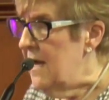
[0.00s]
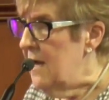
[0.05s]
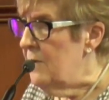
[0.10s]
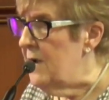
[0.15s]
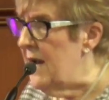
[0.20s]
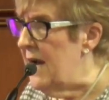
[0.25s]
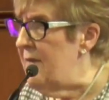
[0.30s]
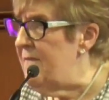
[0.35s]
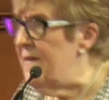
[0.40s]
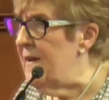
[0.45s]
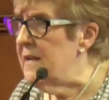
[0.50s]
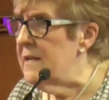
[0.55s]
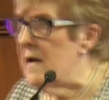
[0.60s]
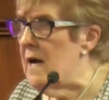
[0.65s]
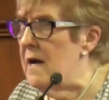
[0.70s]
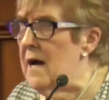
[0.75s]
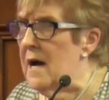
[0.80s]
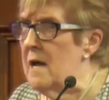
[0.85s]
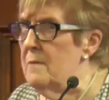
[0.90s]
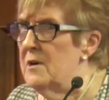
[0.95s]
when I felt
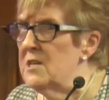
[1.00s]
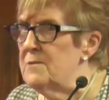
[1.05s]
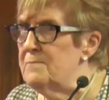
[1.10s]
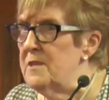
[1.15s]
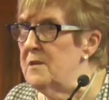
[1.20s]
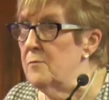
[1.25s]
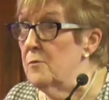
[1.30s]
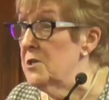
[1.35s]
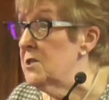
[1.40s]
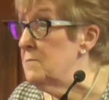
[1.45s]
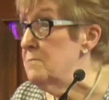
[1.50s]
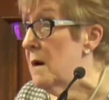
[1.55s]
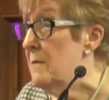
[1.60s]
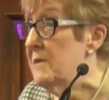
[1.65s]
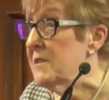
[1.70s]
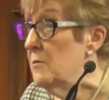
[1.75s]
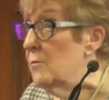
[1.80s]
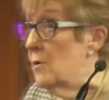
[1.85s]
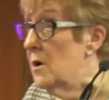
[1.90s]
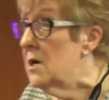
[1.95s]
I must be the worst mom
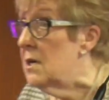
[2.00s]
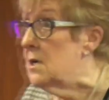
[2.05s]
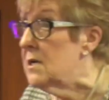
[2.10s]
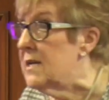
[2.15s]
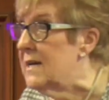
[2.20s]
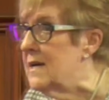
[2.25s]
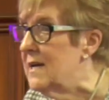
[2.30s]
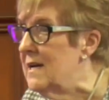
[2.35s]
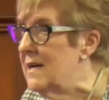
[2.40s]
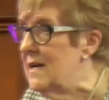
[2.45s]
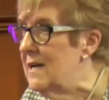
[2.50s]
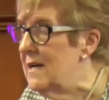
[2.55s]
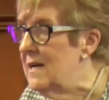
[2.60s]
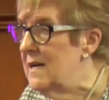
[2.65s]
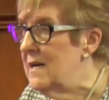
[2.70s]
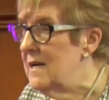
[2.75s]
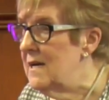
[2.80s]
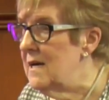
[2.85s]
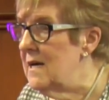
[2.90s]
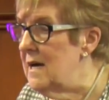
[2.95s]
in the world,
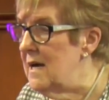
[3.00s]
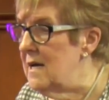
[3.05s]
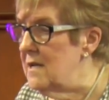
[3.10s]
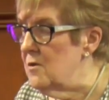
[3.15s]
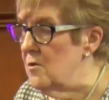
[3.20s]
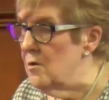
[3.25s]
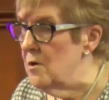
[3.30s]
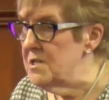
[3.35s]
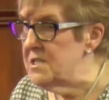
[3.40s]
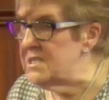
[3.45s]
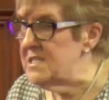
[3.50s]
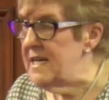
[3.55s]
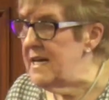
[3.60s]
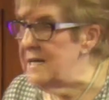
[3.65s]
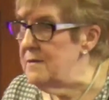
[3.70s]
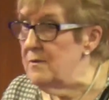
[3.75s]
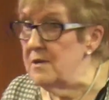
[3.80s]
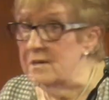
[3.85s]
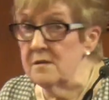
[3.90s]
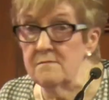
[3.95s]
and God
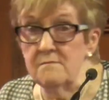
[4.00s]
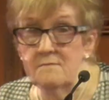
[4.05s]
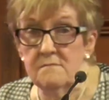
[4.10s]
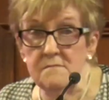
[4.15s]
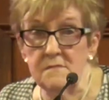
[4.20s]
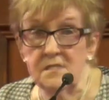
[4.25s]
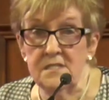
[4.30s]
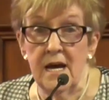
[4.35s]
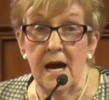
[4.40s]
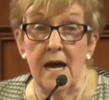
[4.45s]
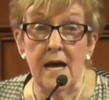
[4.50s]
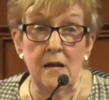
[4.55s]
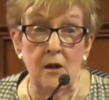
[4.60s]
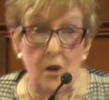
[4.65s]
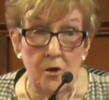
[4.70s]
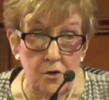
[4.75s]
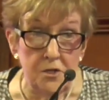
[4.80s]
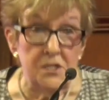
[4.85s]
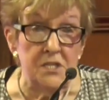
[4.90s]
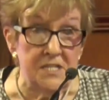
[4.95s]
said, well, do I allow
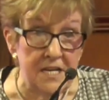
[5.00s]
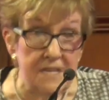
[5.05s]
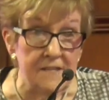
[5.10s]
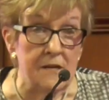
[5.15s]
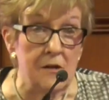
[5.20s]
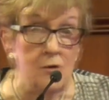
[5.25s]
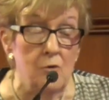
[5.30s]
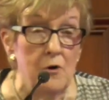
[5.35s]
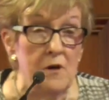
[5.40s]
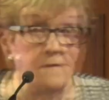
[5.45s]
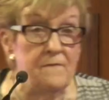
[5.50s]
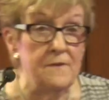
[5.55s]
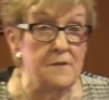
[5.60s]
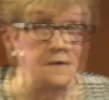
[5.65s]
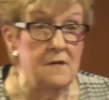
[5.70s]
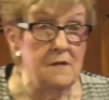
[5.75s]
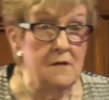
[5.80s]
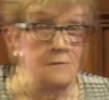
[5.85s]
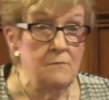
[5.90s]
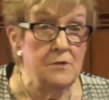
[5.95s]
you to take the glory for
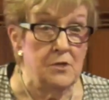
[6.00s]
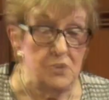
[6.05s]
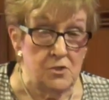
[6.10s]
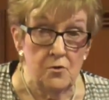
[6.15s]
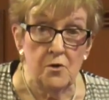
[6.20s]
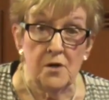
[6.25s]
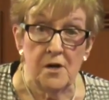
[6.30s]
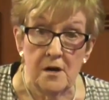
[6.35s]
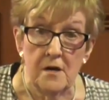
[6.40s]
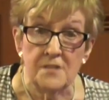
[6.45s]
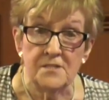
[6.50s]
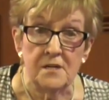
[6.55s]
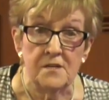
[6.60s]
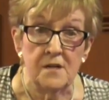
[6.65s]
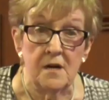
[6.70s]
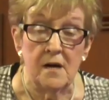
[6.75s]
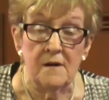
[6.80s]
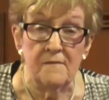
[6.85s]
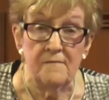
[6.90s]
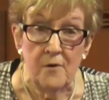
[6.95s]
the, when the two girls are,
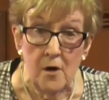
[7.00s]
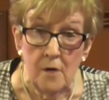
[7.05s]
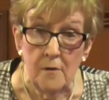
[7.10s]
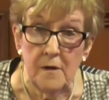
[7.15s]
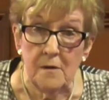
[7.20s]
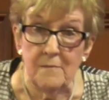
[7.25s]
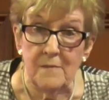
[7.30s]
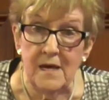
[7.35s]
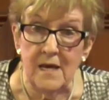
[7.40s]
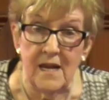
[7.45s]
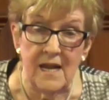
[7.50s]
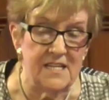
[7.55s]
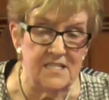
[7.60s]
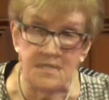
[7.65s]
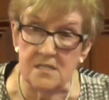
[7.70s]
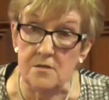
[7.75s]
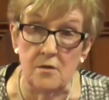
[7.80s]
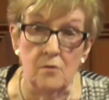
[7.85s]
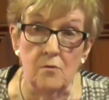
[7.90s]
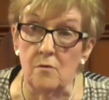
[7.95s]
are following me? And I
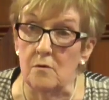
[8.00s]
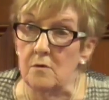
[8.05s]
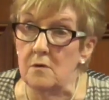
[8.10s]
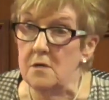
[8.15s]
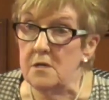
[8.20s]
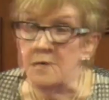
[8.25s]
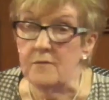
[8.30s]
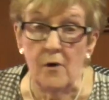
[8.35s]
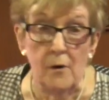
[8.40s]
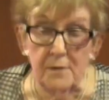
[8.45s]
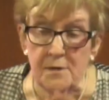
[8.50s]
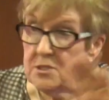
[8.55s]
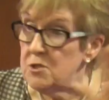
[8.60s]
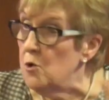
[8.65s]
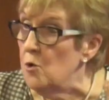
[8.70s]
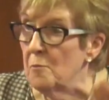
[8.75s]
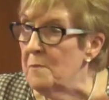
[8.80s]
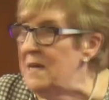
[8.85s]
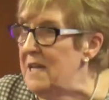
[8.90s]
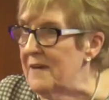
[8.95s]
says, No, you've always
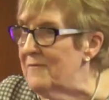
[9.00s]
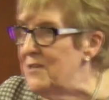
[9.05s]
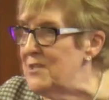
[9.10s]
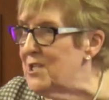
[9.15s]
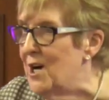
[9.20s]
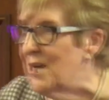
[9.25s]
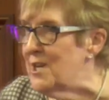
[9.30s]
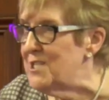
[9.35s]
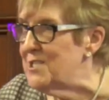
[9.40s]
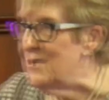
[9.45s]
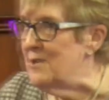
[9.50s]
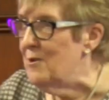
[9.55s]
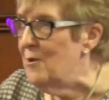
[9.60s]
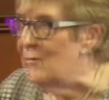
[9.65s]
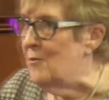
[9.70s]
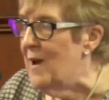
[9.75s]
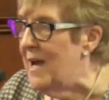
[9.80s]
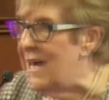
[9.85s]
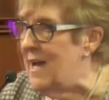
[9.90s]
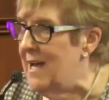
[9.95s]
told me never touch the
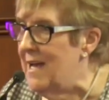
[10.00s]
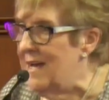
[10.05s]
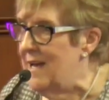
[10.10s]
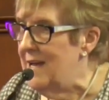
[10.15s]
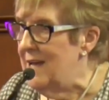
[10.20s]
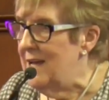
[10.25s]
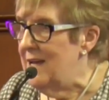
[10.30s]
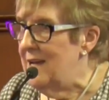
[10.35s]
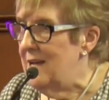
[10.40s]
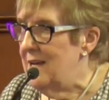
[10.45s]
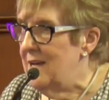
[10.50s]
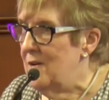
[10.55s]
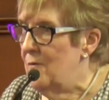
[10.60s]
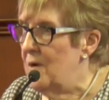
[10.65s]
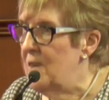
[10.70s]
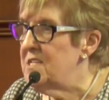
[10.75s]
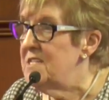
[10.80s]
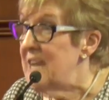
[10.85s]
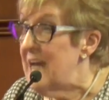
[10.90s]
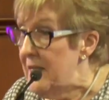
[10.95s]
glory.
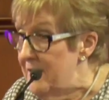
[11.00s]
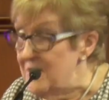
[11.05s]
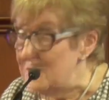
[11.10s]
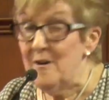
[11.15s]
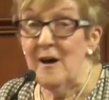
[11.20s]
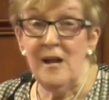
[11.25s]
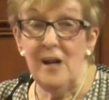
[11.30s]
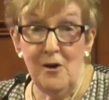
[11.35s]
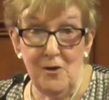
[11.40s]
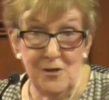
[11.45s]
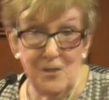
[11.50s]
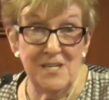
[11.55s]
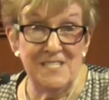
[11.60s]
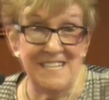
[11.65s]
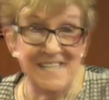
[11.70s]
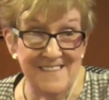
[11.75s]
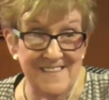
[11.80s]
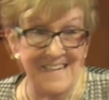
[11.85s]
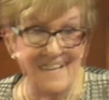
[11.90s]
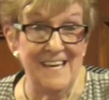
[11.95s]
But it's neither do I allow you to
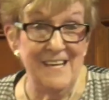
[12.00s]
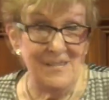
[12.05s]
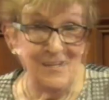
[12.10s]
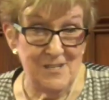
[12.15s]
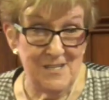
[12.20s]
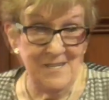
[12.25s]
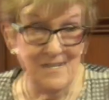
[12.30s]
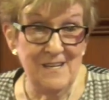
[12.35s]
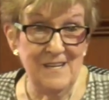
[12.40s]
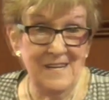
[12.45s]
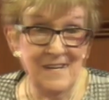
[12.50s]
take the guilt